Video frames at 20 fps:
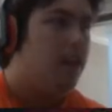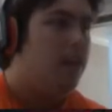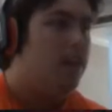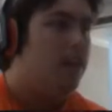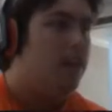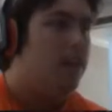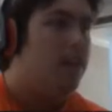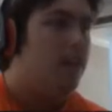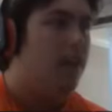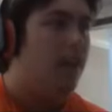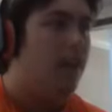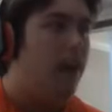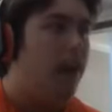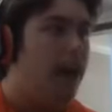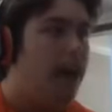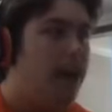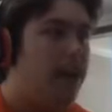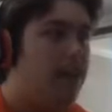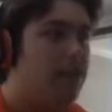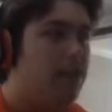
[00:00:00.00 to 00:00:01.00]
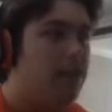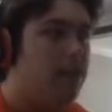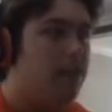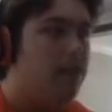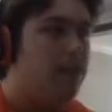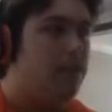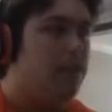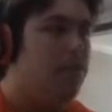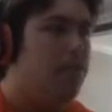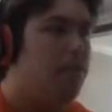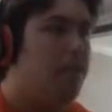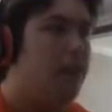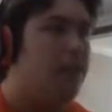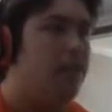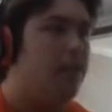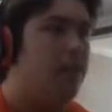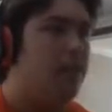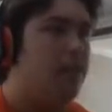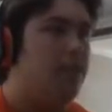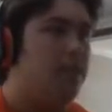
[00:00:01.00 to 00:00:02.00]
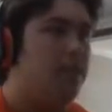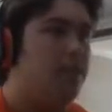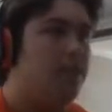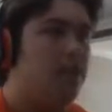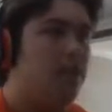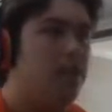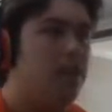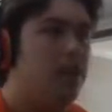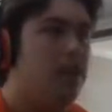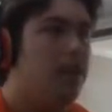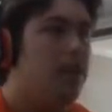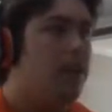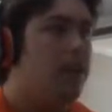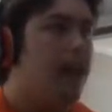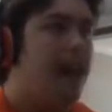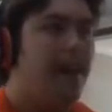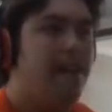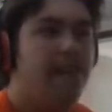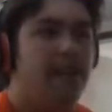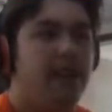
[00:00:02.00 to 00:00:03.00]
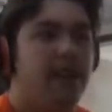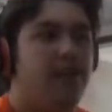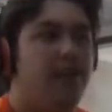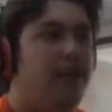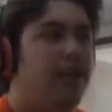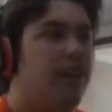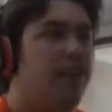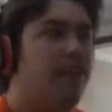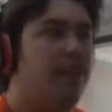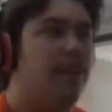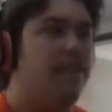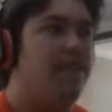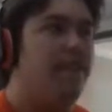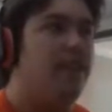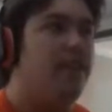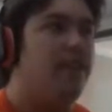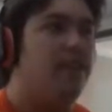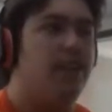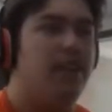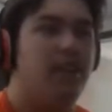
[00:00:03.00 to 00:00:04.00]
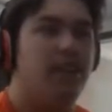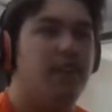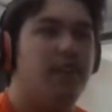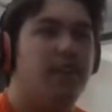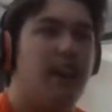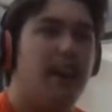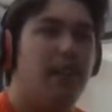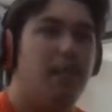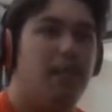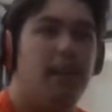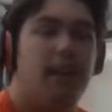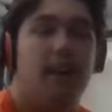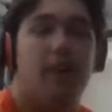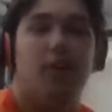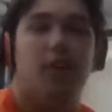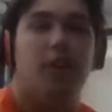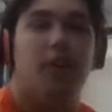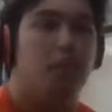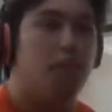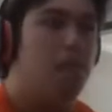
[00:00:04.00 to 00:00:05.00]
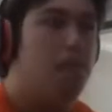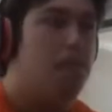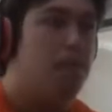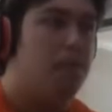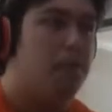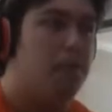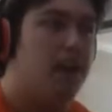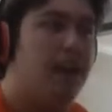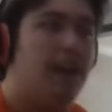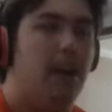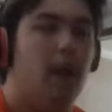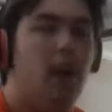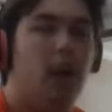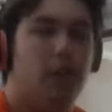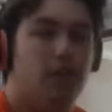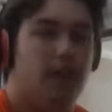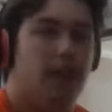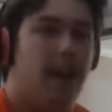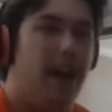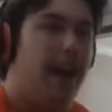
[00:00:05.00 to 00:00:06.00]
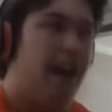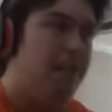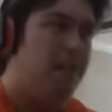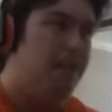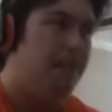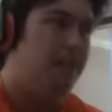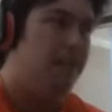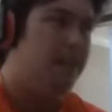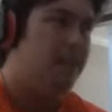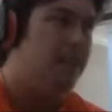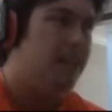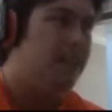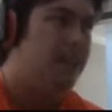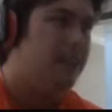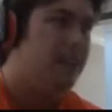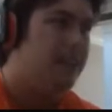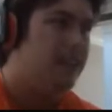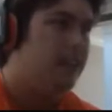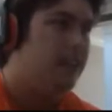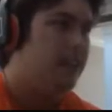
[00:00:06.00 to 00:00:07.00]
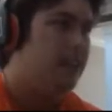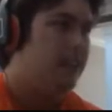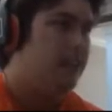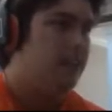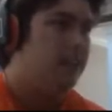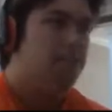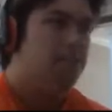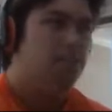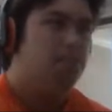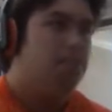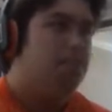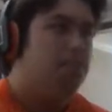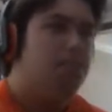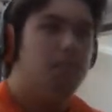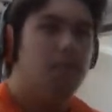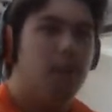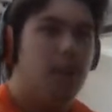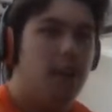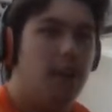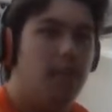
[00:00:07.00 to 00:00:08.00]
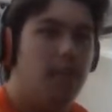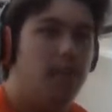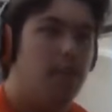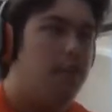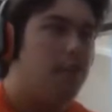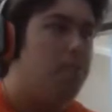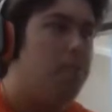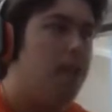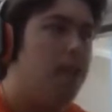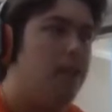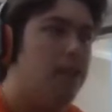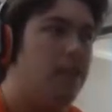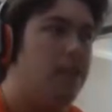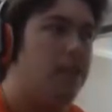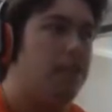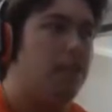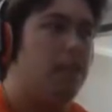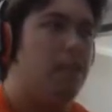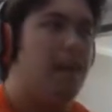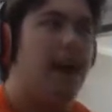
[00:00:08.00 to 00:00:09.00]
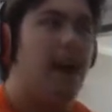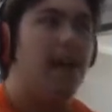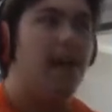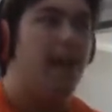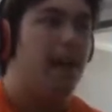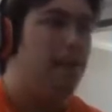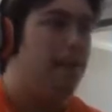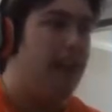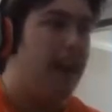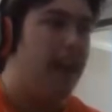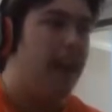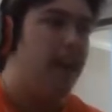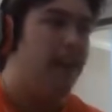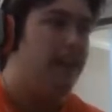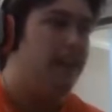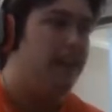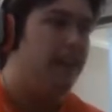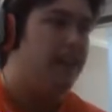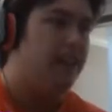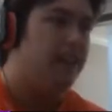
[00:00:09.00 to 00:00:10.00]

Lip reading: So I can just basically just have increased defense, increased attack speed, and increased movement speed at all times. It's just basically just a powered up character.